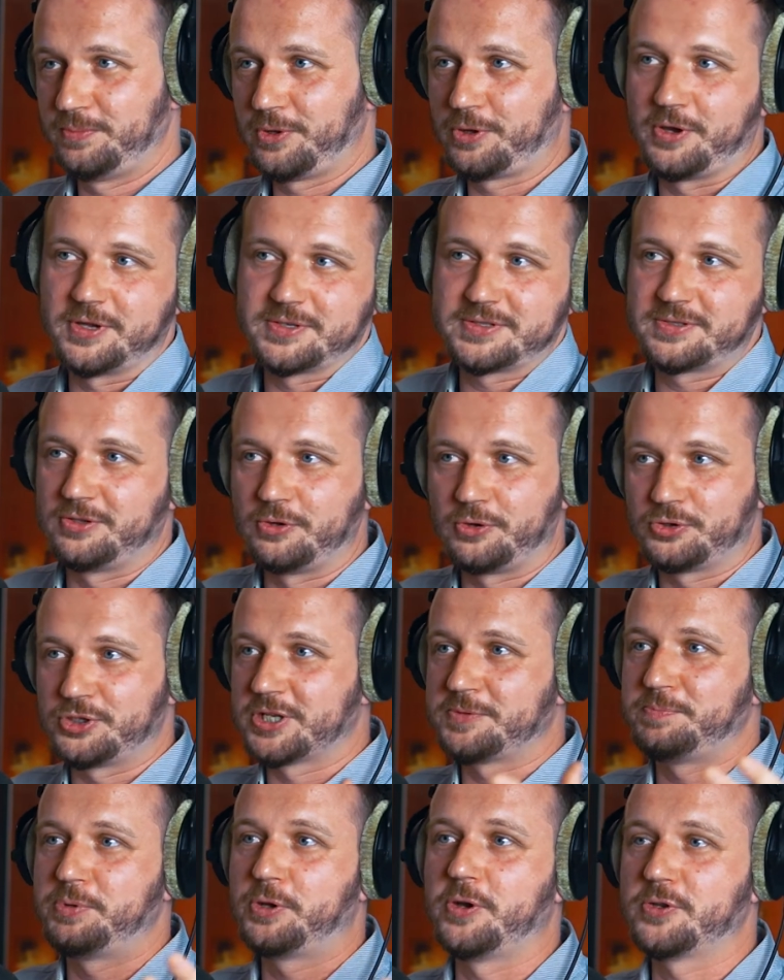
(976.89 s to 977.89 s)
Because you know,
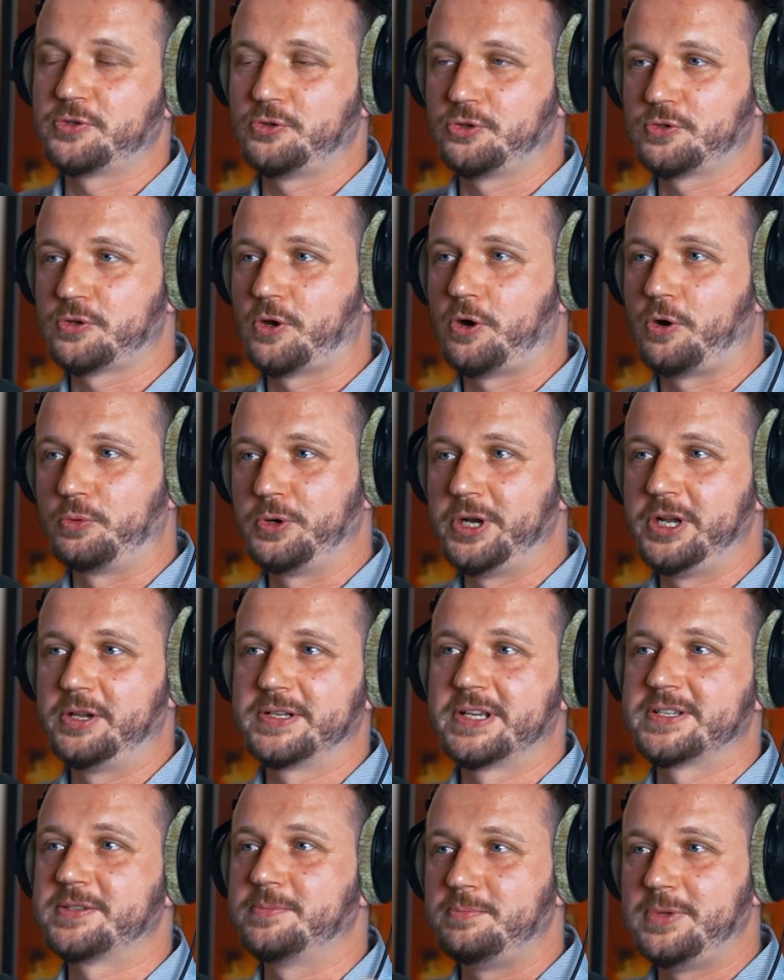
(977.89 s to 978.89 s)
just because you saw a reel
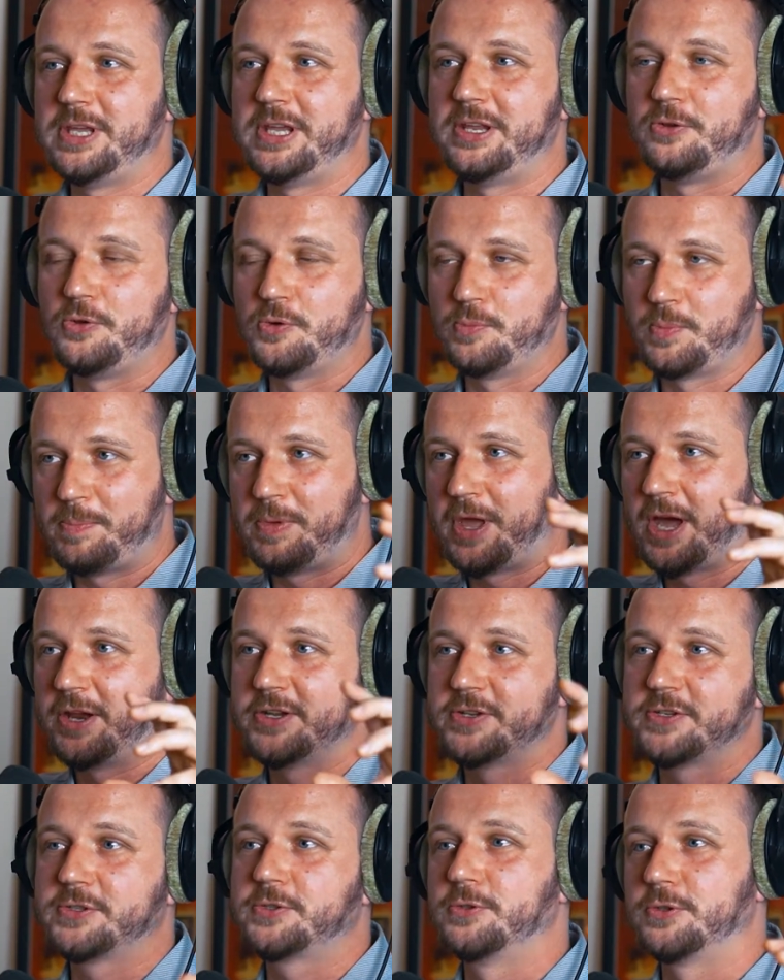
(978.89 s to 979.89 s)
doesn't mean you maybe
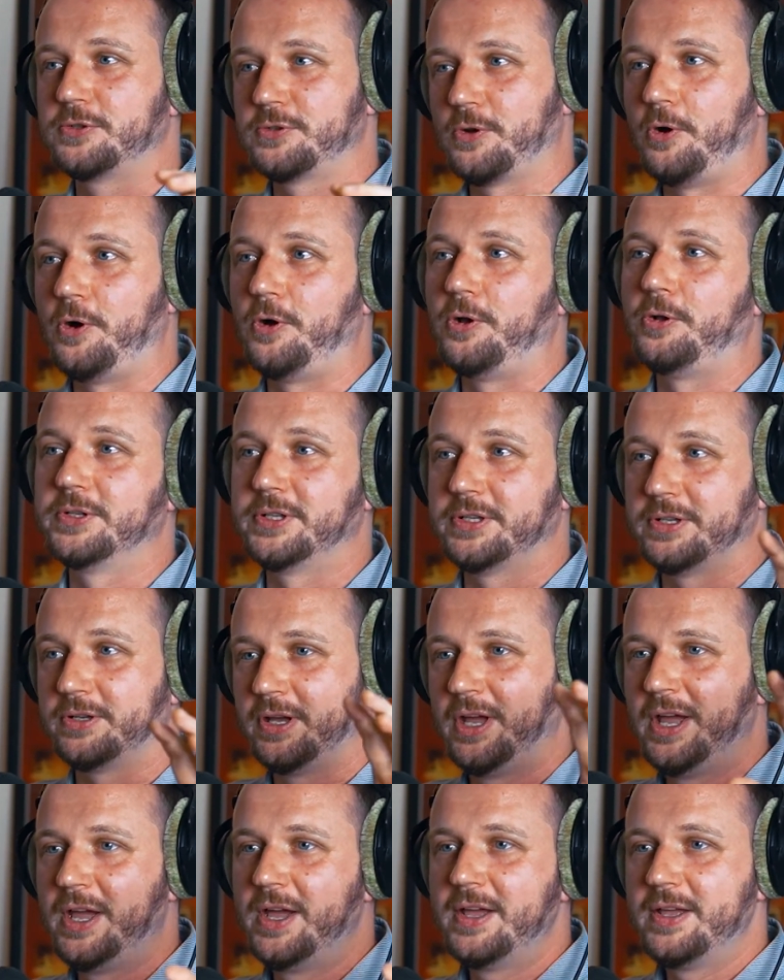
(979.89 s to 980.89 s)
understood all
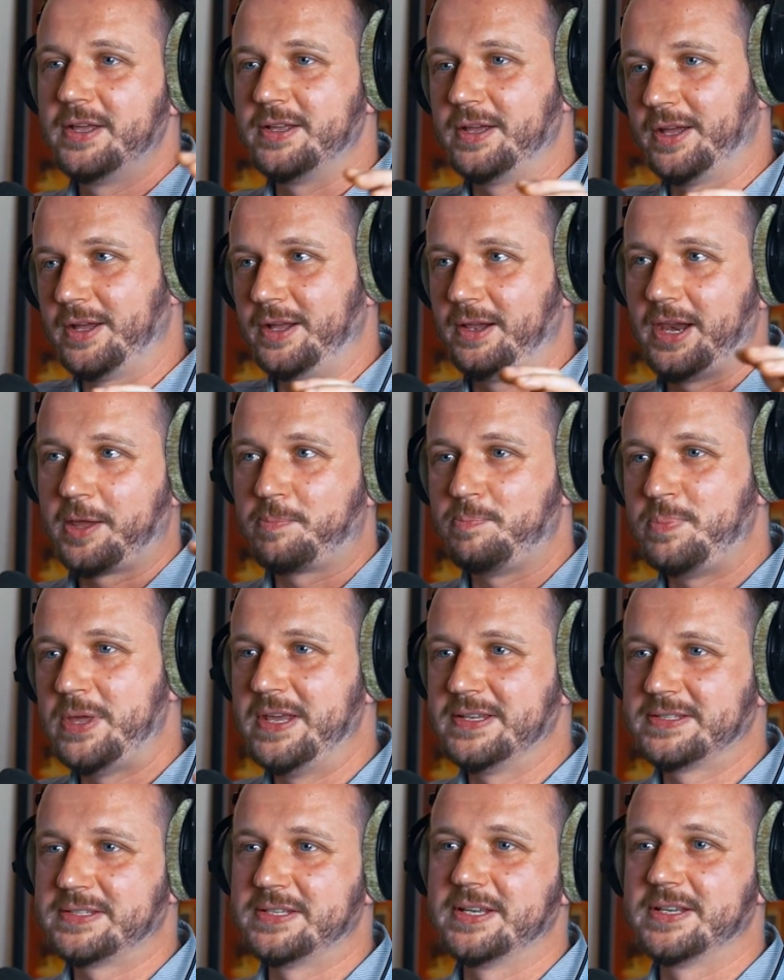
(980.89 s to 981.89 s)
the uh, like
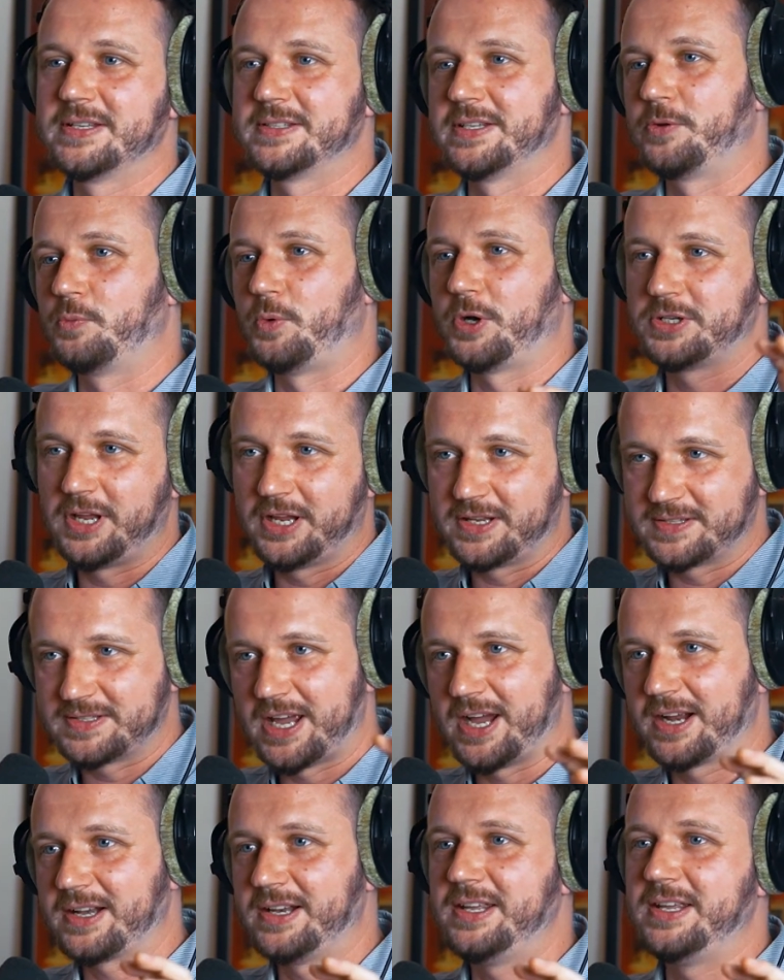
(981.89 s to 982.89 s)
pieces and what
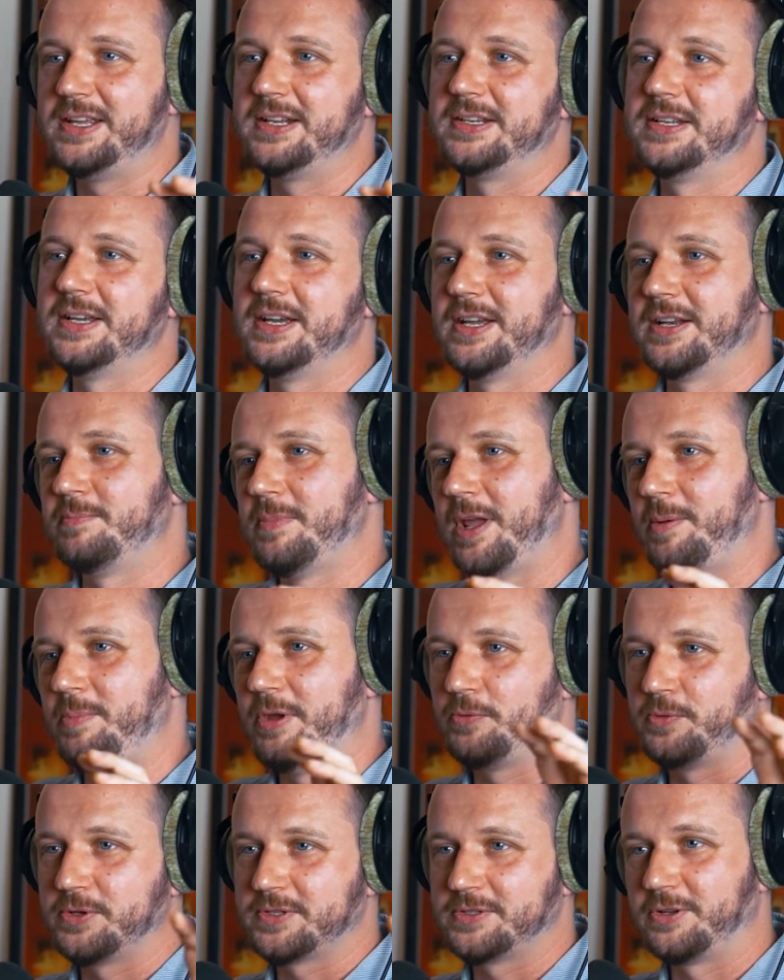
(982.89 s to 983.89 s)
exactly he did. Maybe
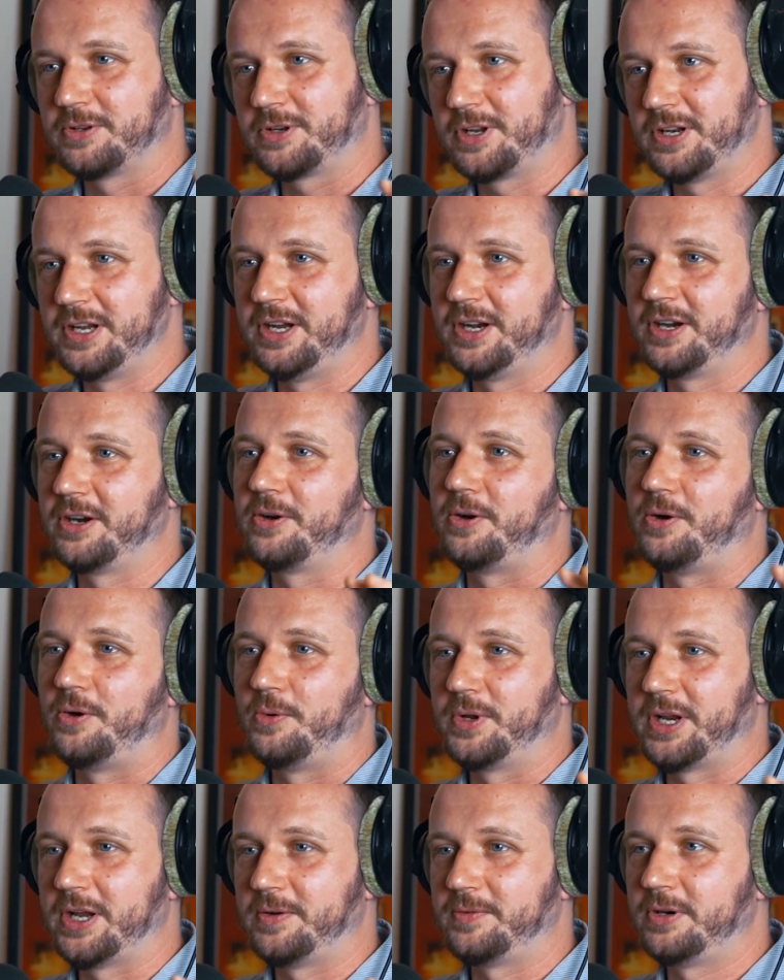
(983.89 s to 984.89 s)
it was not clear or
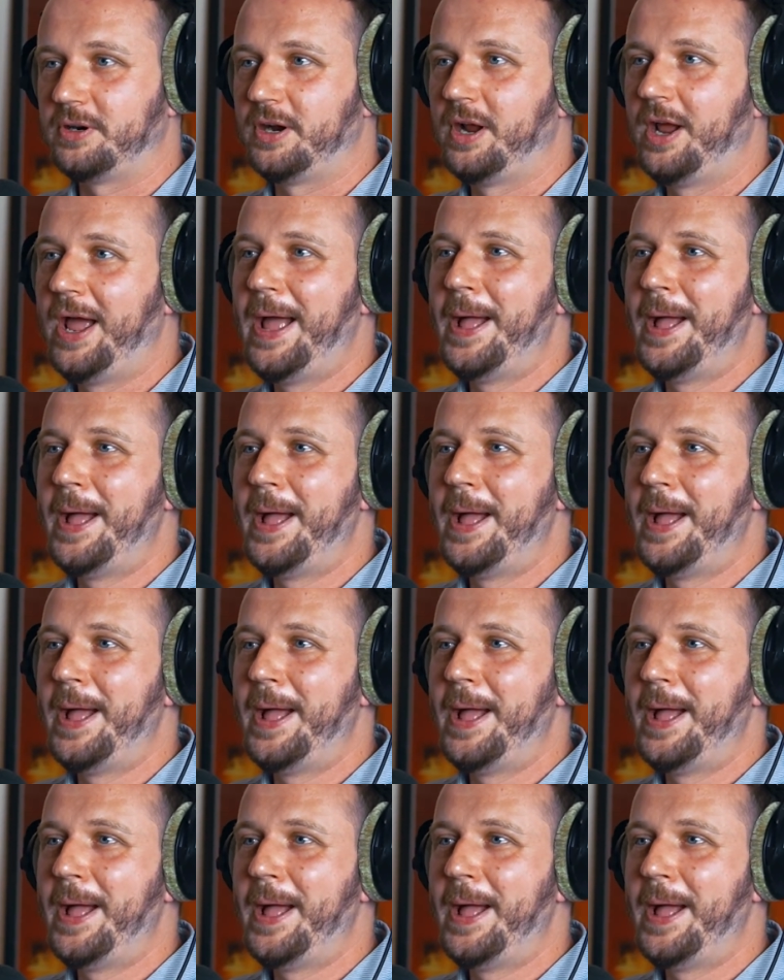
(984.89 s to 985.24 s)
whatever.